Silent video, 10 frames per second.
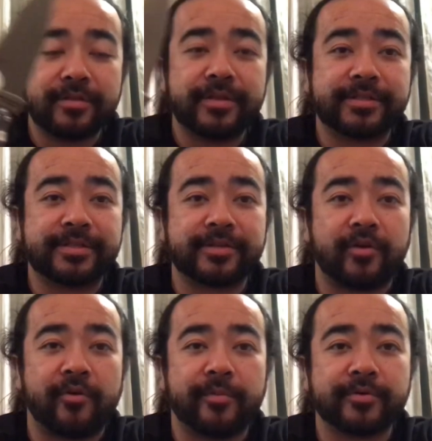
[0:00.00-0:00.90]
This is
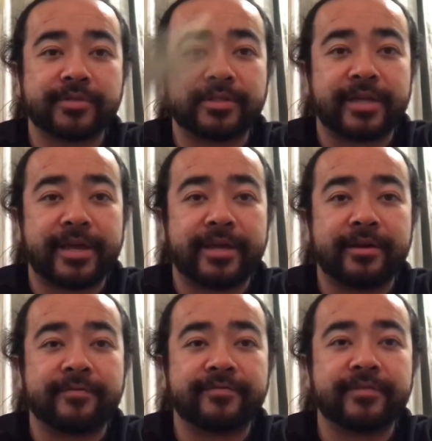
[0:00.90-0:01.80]
almost like
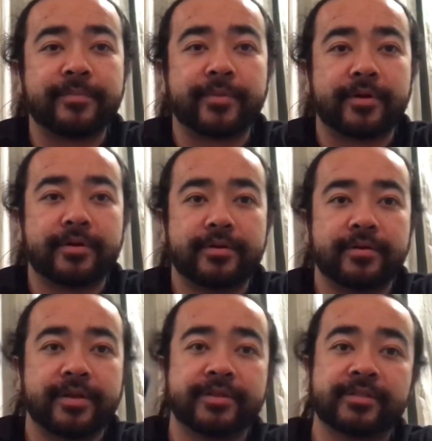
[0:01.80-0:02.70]
a flipper.
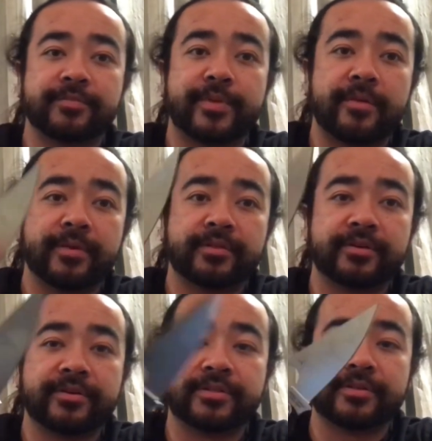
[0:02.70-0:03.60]
Okay, this is the
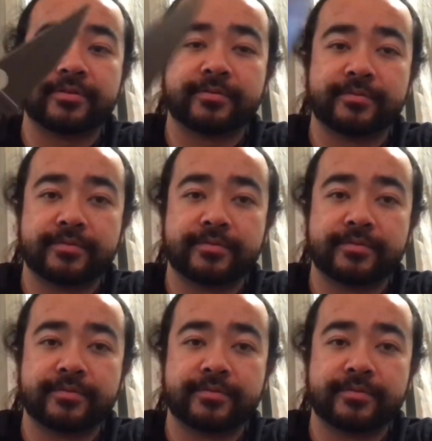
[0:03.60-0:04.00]
Paramilitary 2.